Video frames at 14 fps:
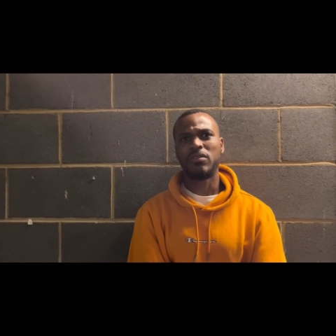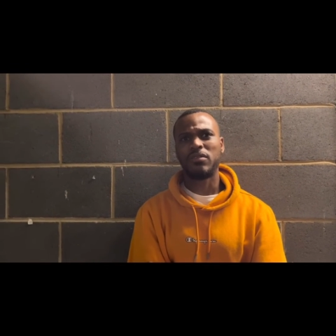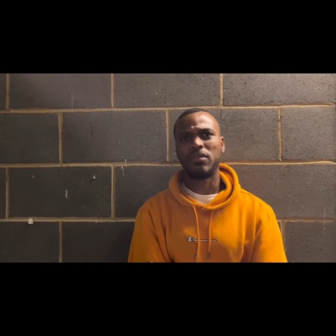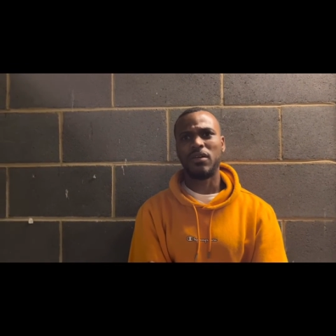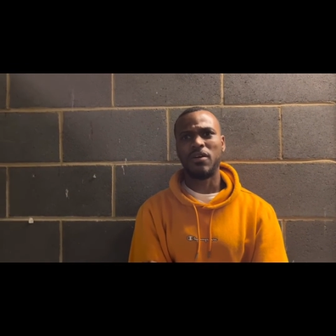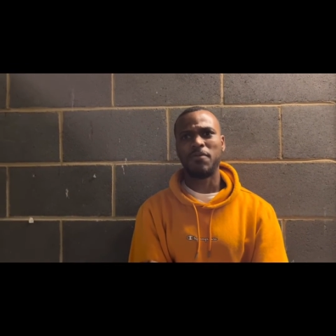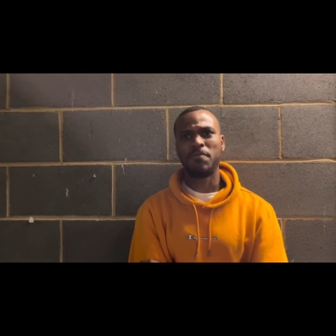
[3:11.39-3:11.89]

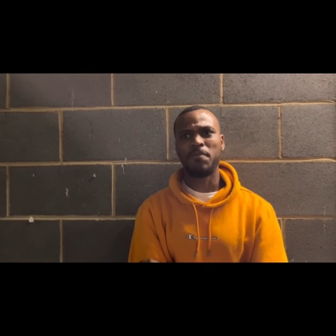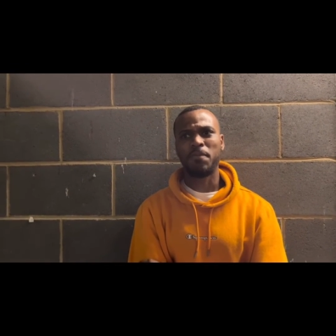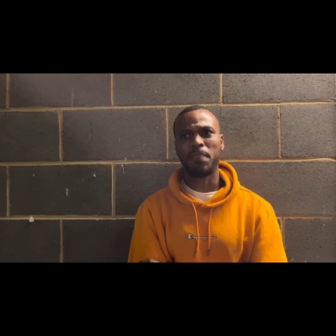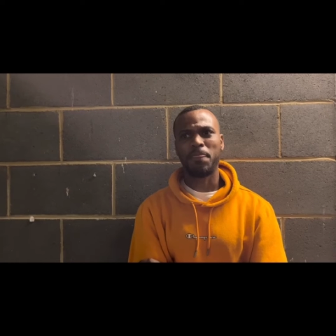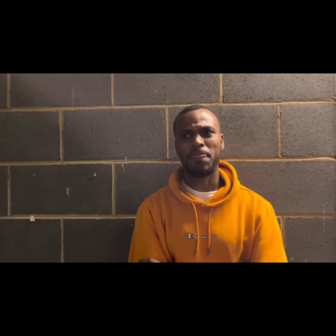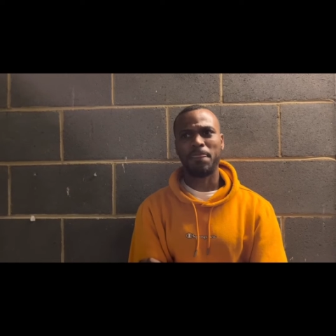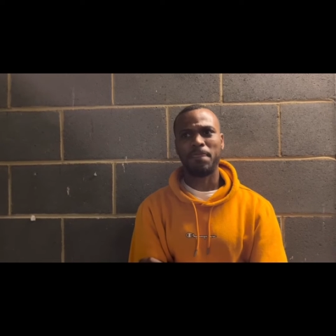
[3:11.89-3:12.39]

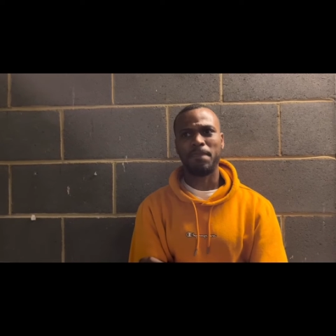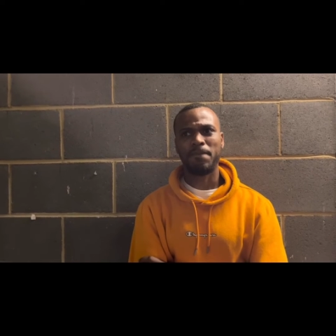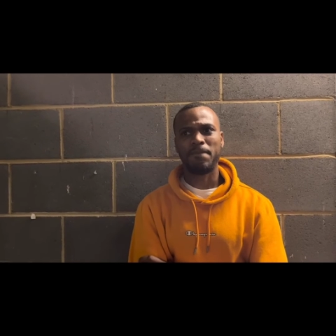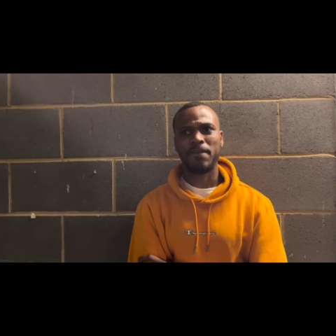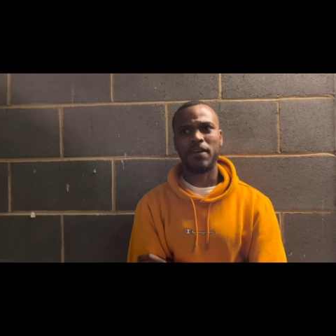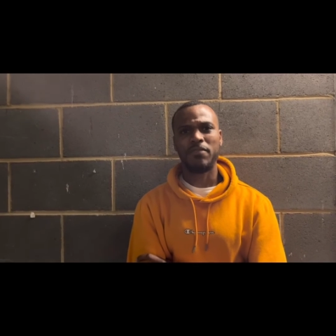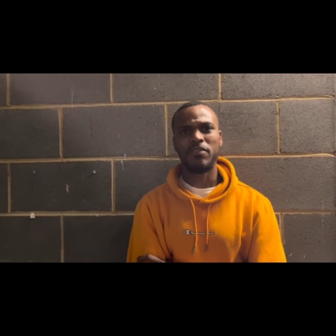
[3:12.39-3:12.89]

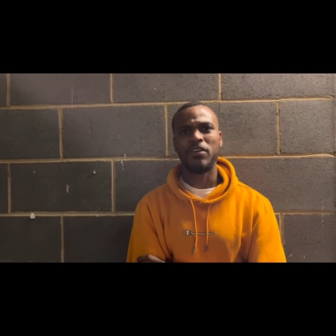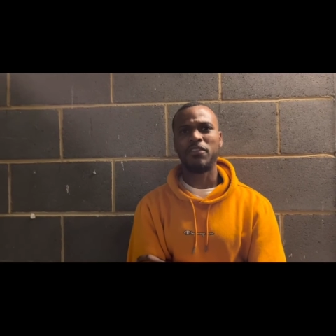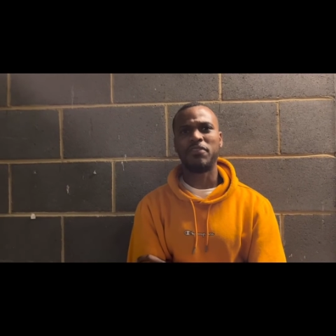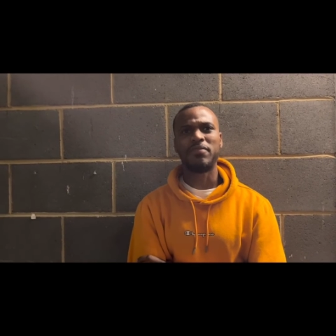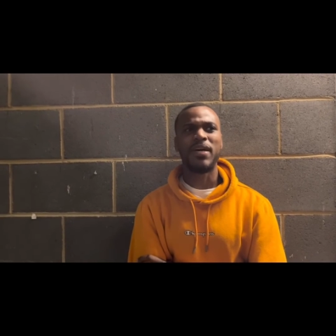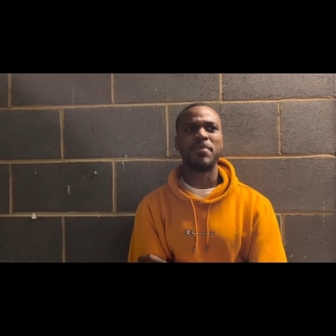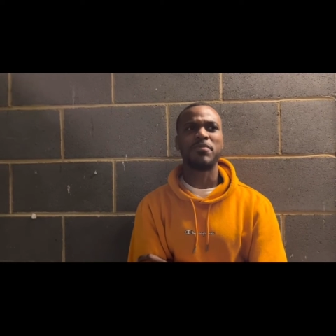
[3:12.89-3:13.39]
I know him
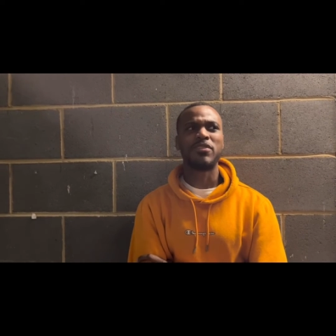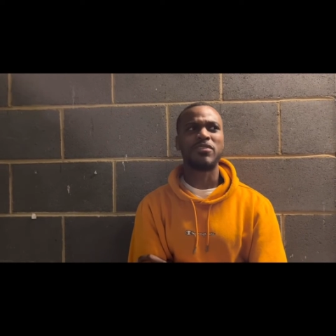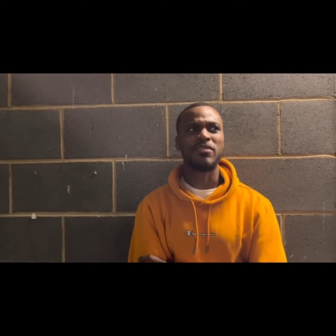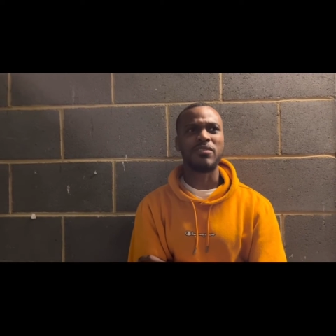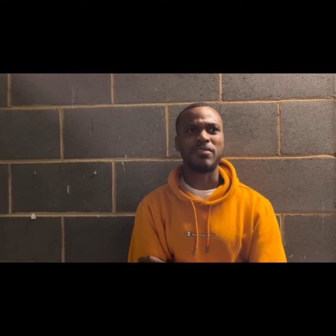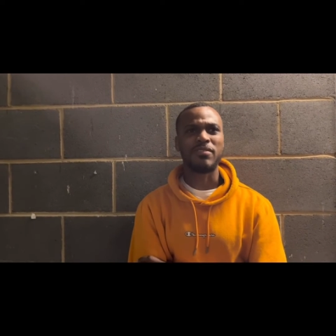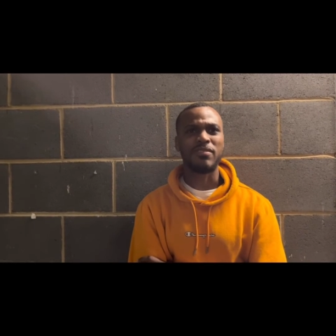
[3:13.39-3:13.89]
from the
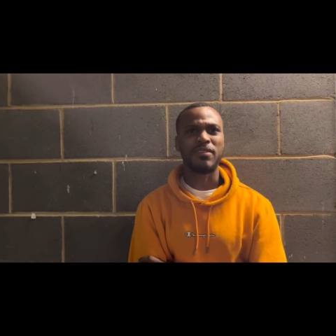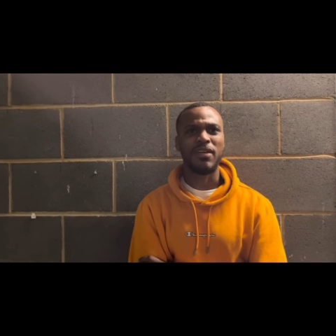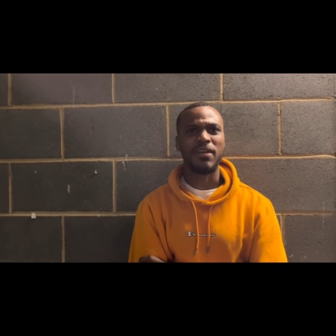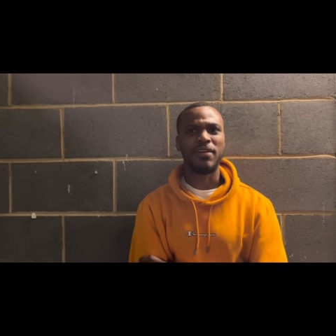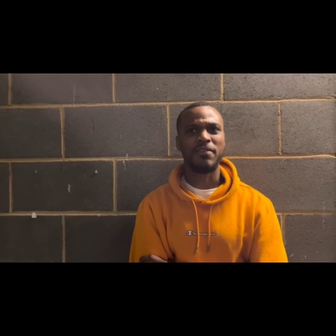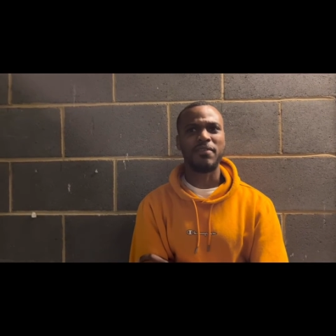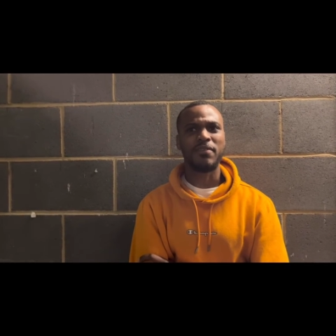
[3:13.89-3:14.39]
amateurs.
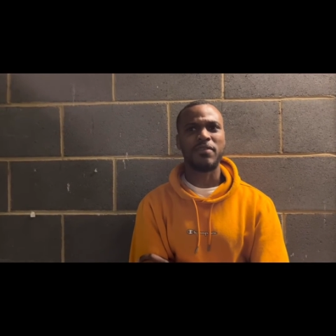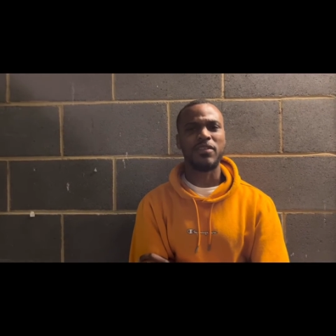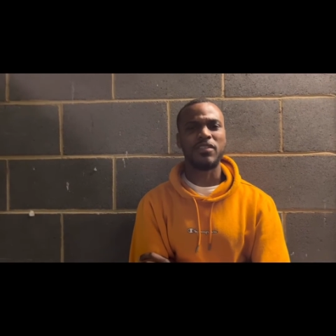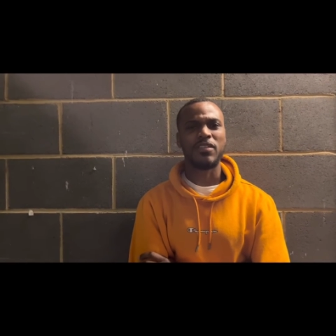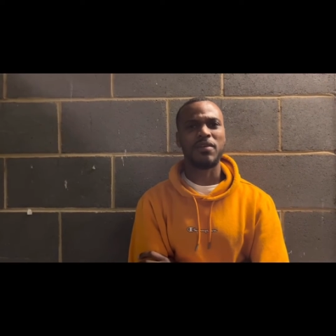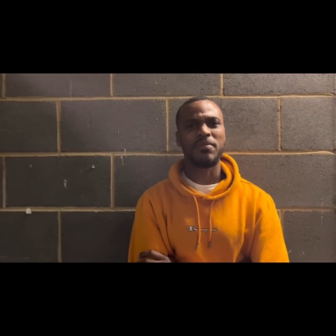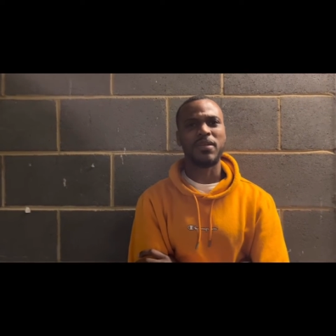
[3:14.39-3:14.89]
Like, he used
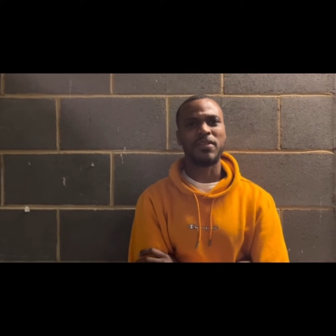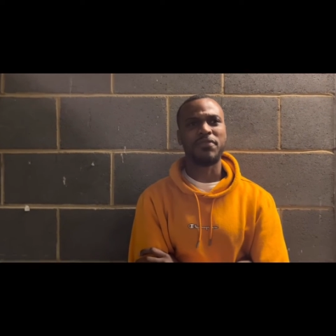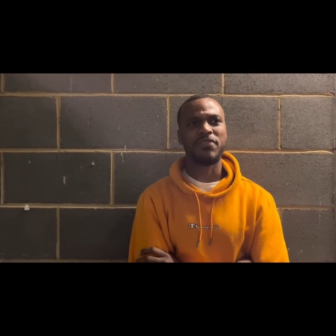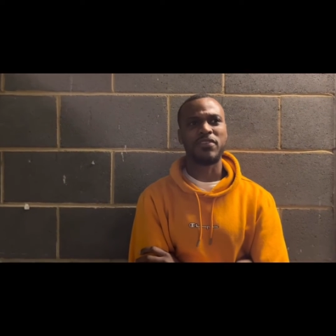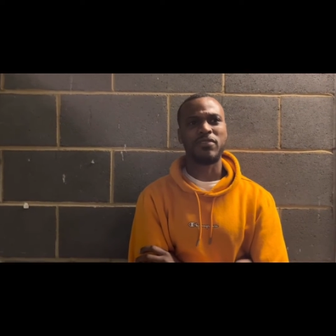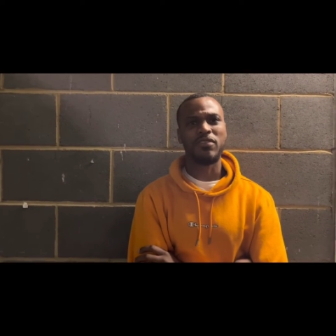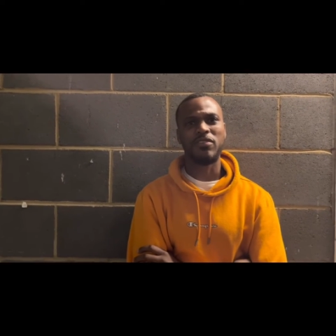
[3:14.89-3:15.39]
to come down to
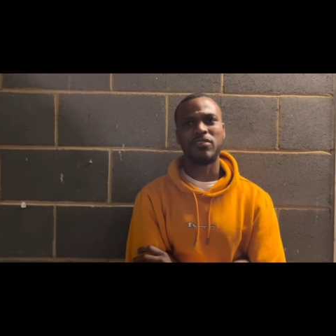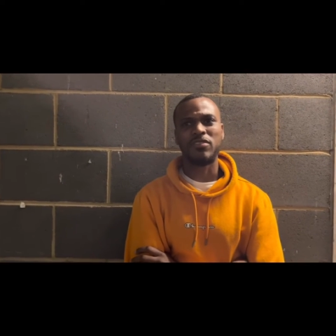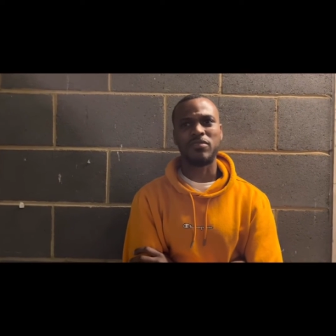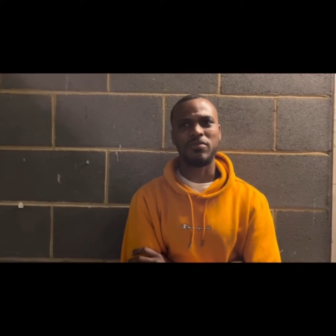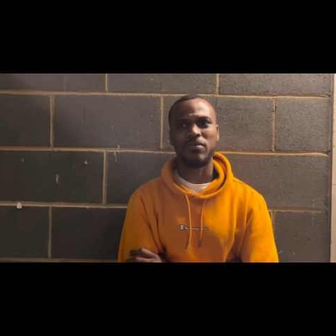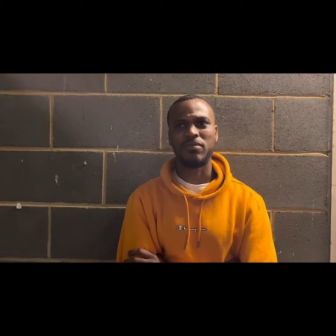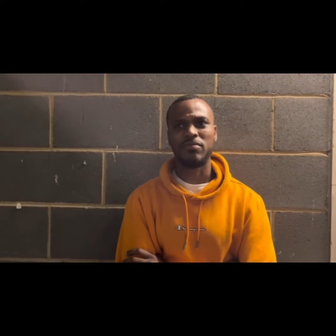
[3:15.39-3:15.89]
Fitzroy Lodge.
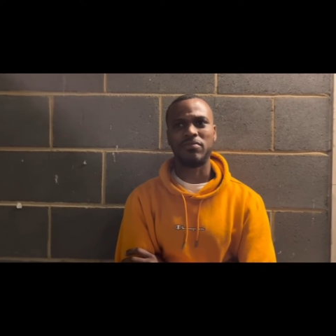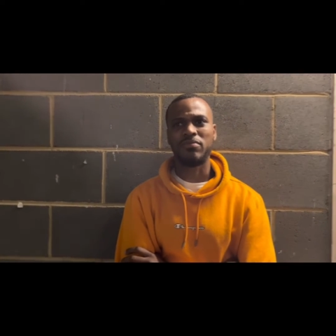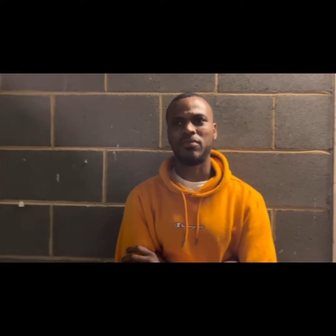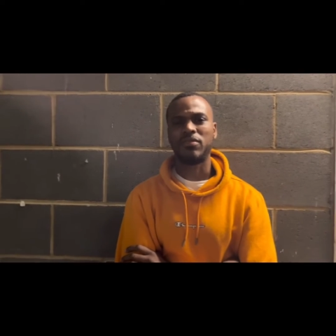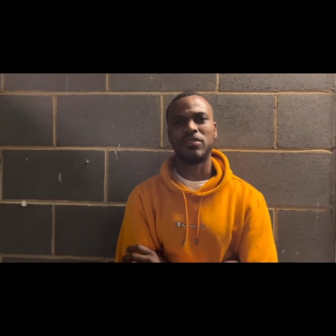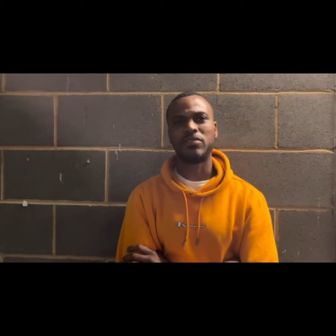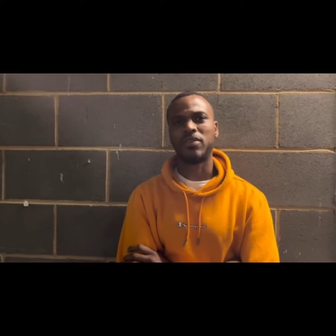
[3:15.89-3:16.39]

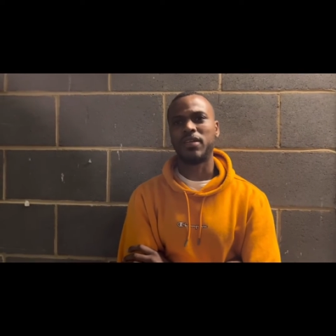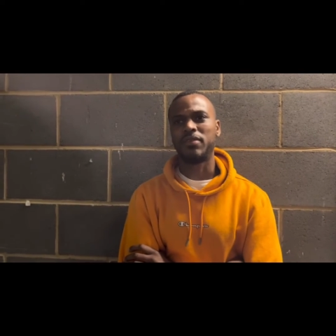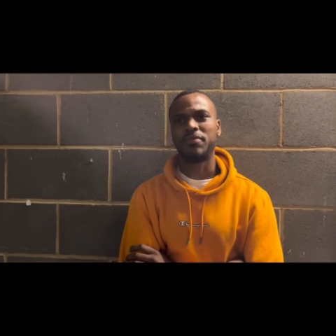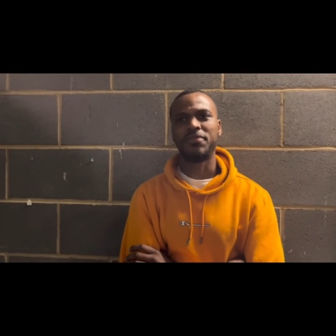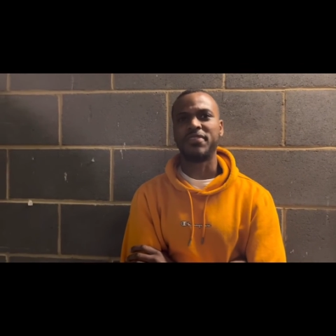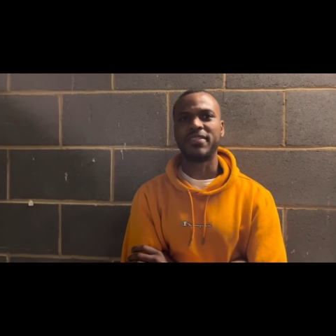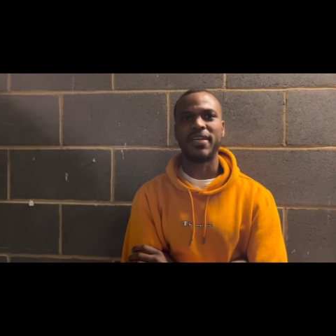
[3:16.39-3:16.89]
He's trained
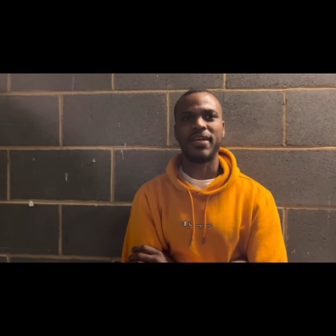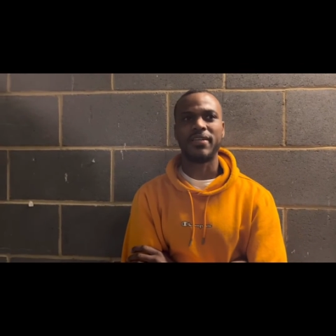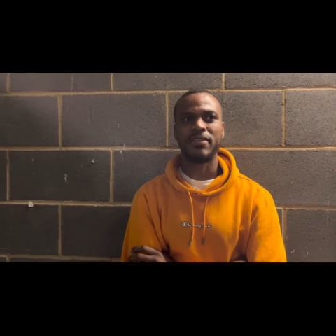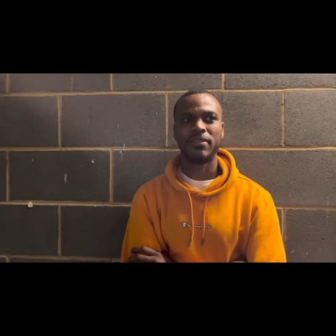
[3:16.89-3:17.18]
his dad.